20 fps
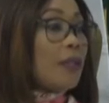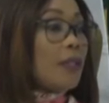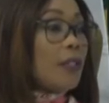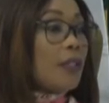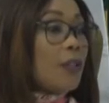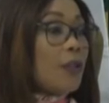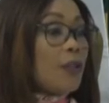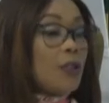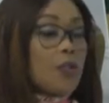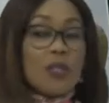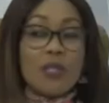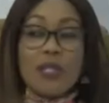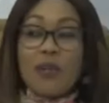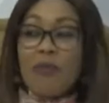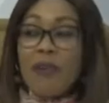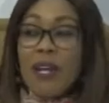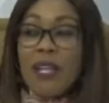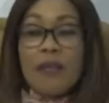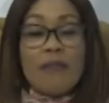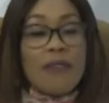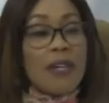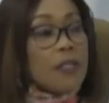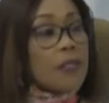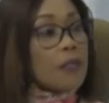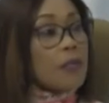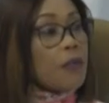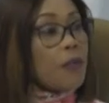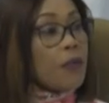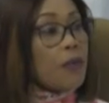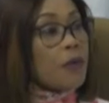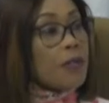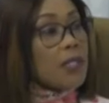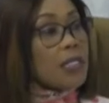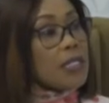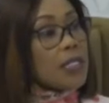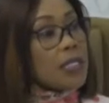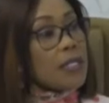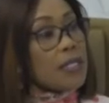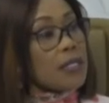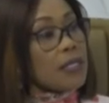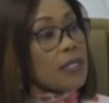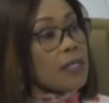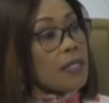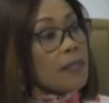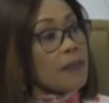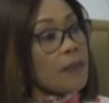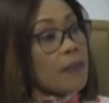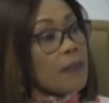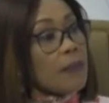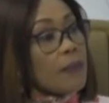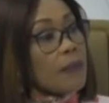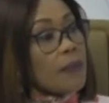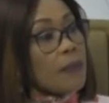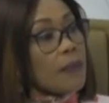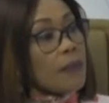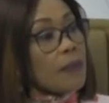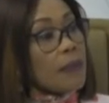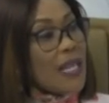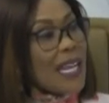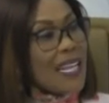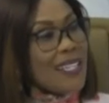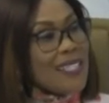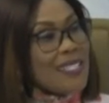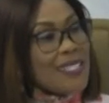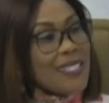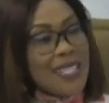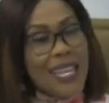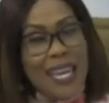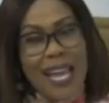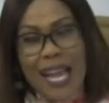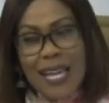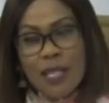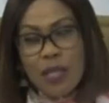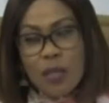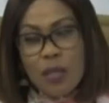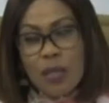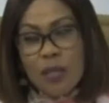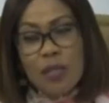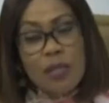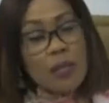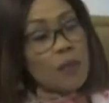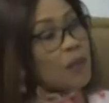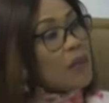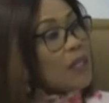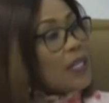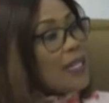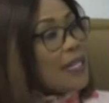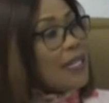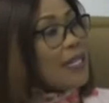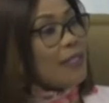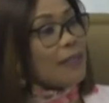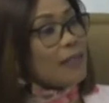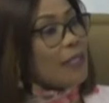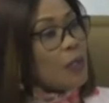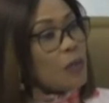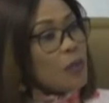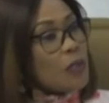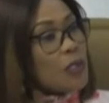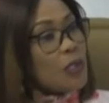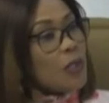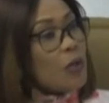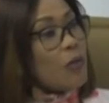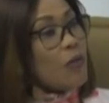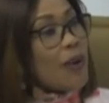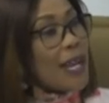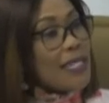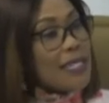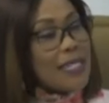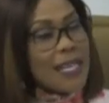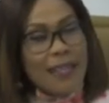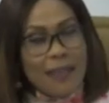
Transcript: Go to the relevant authorities and say, I saw something that I think was not right.